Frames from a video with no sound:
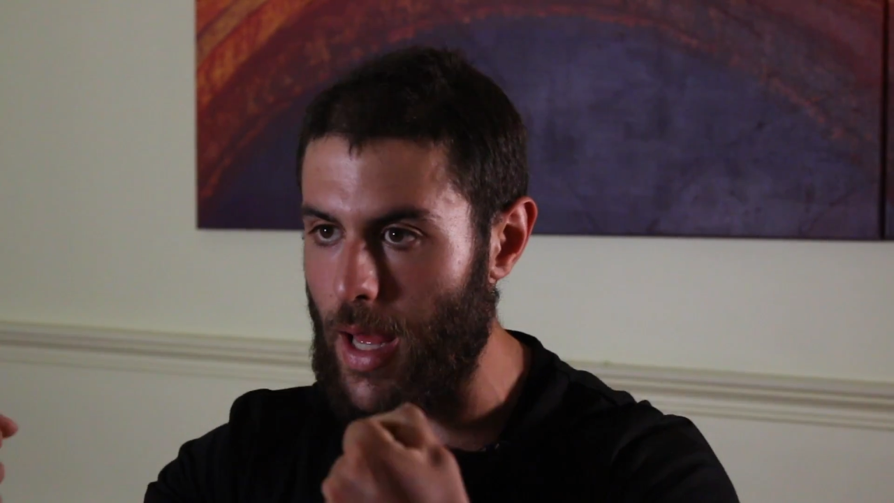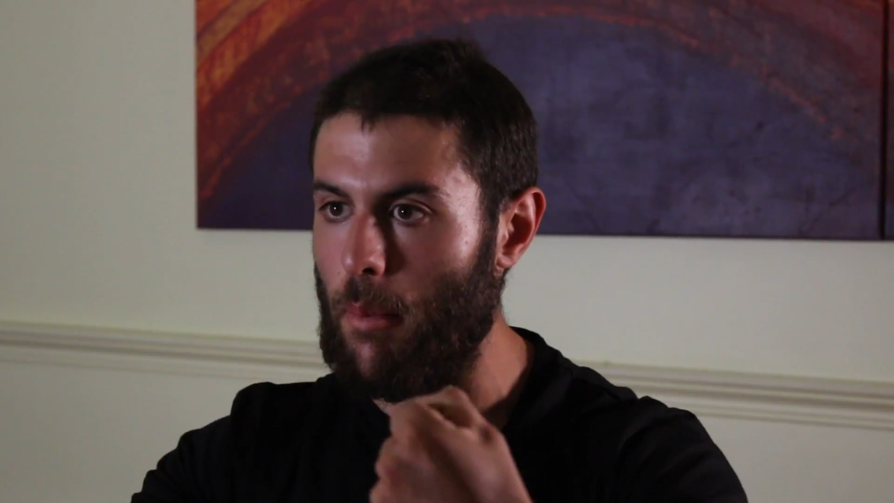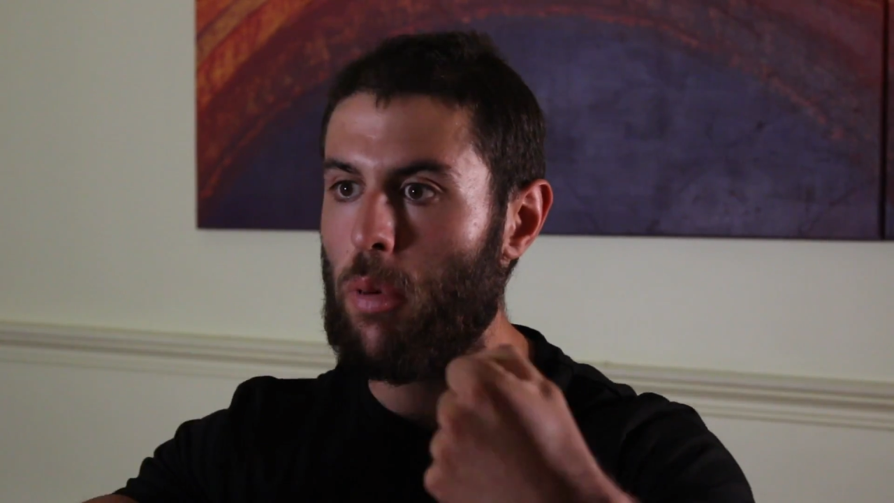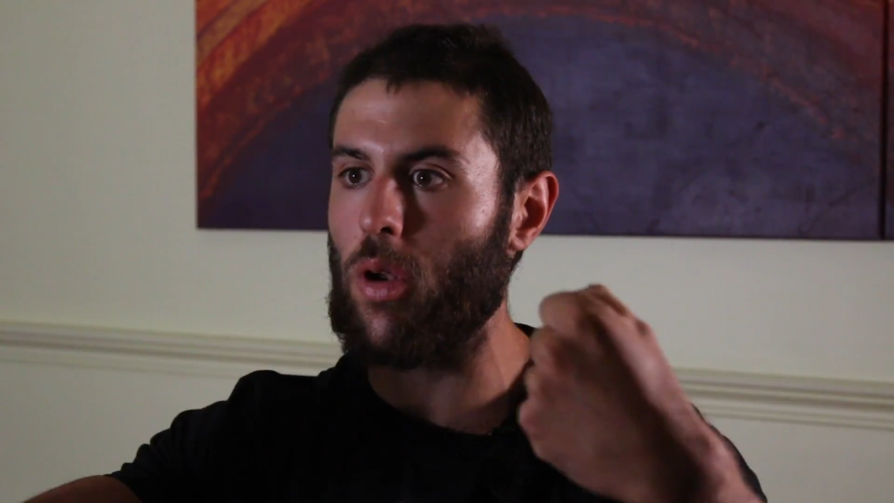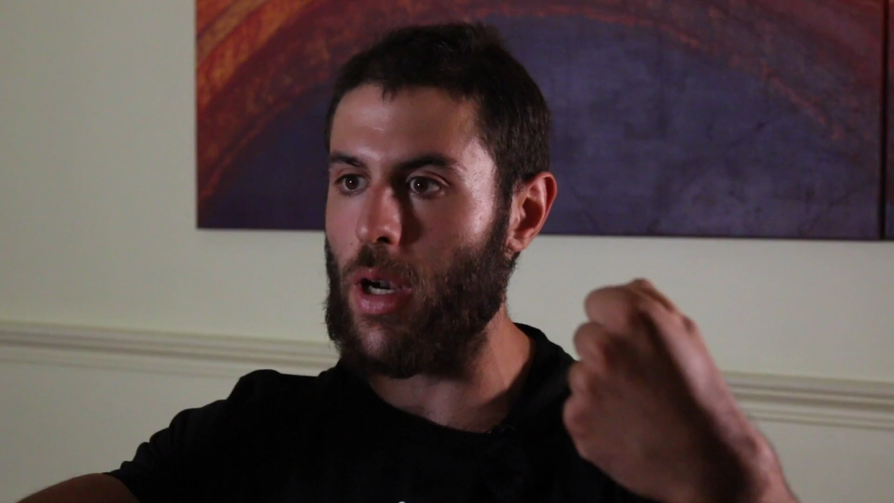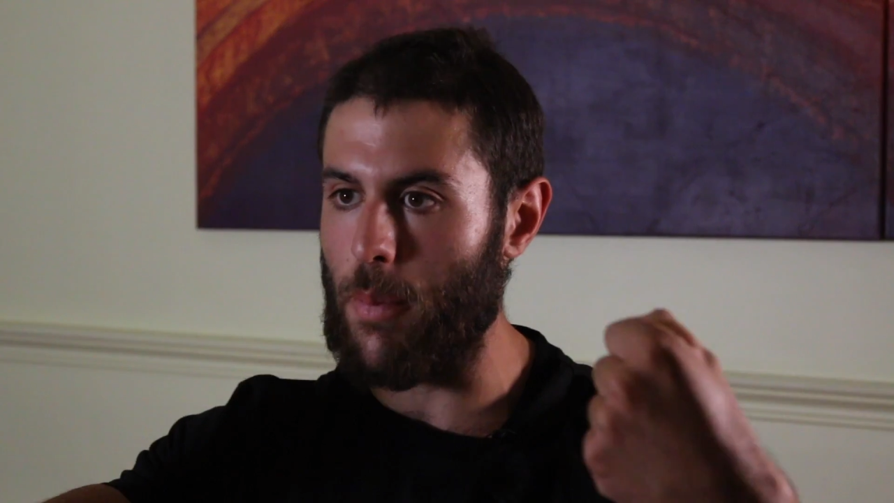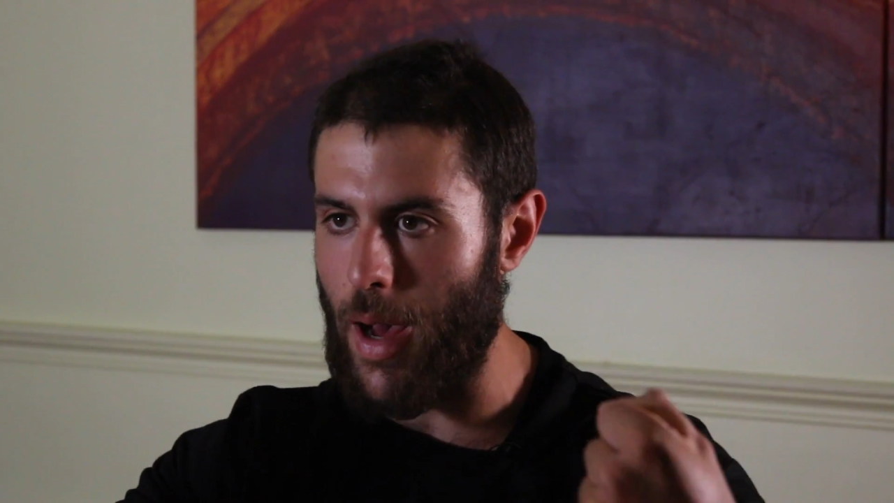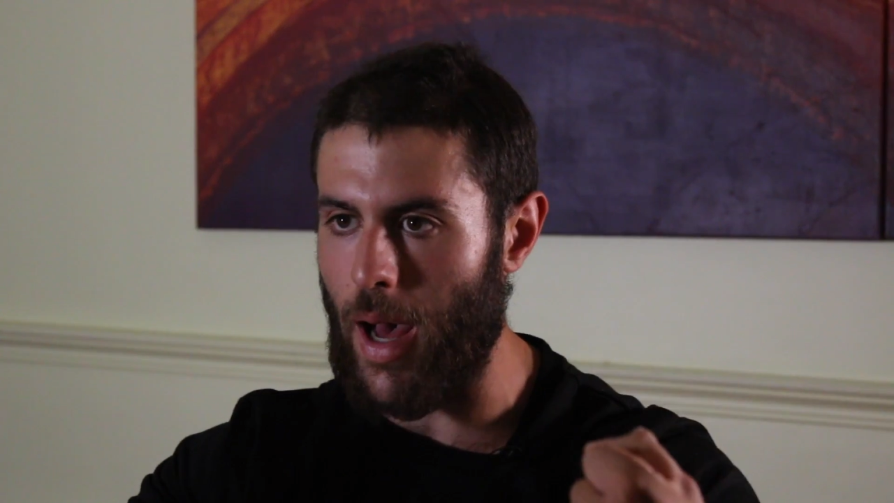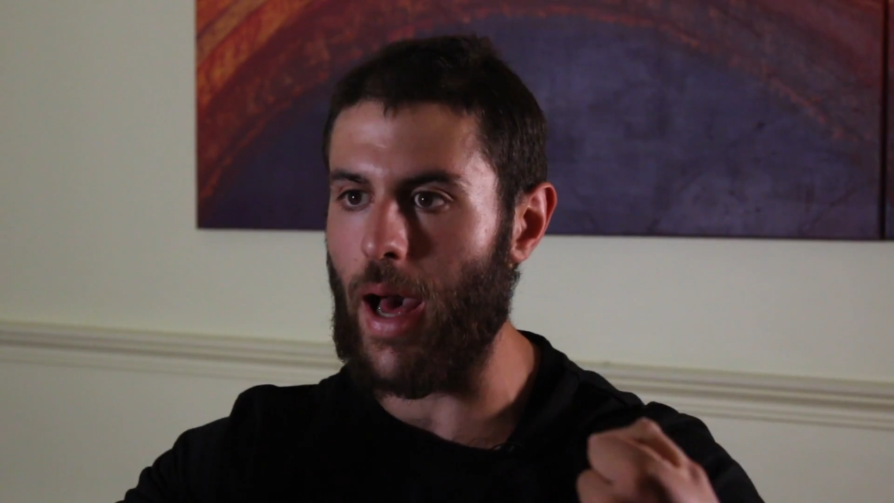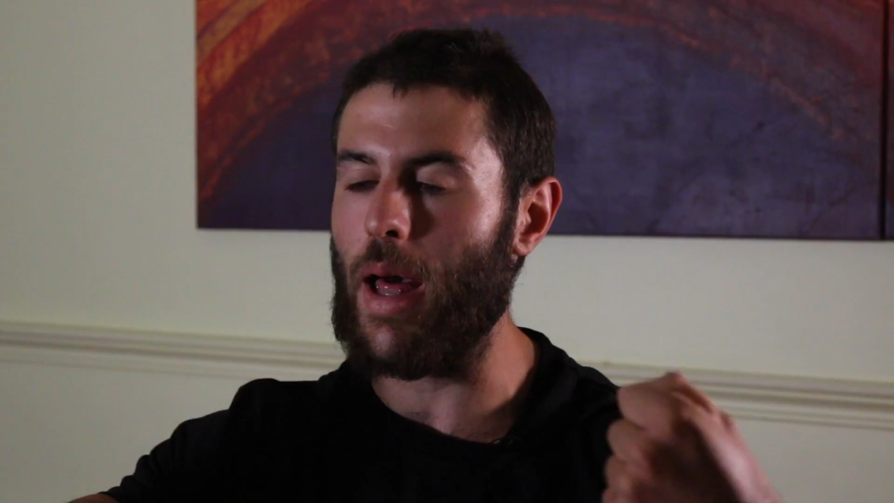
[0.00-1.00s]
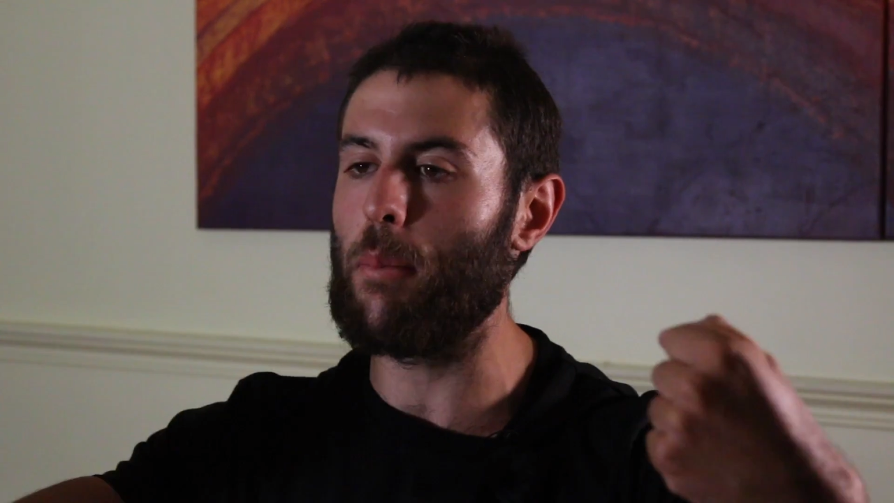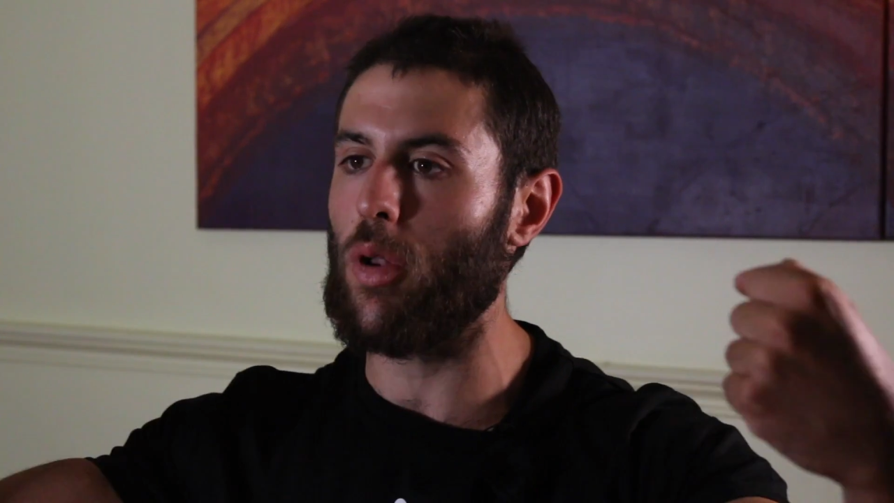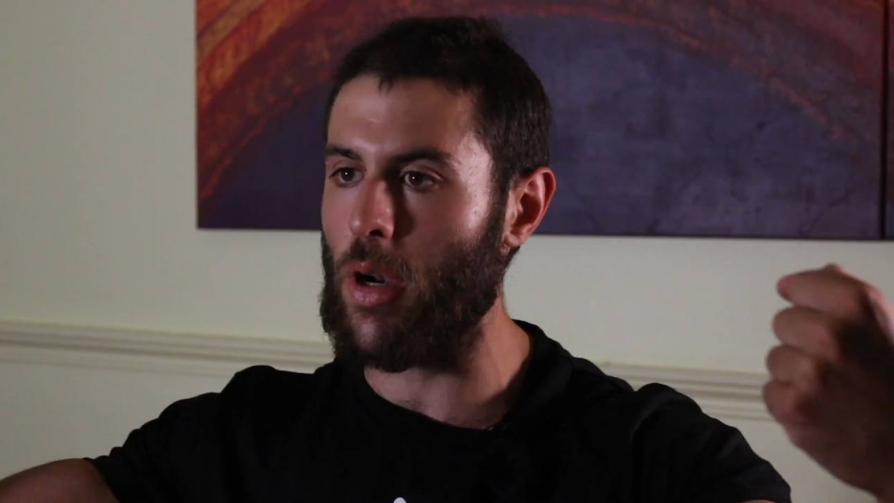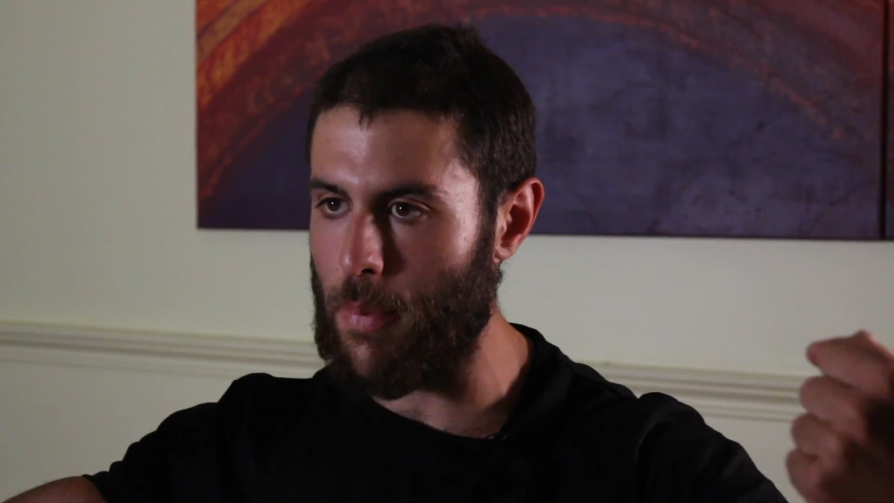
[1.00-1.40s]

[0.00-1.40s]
and pull it apart and pull it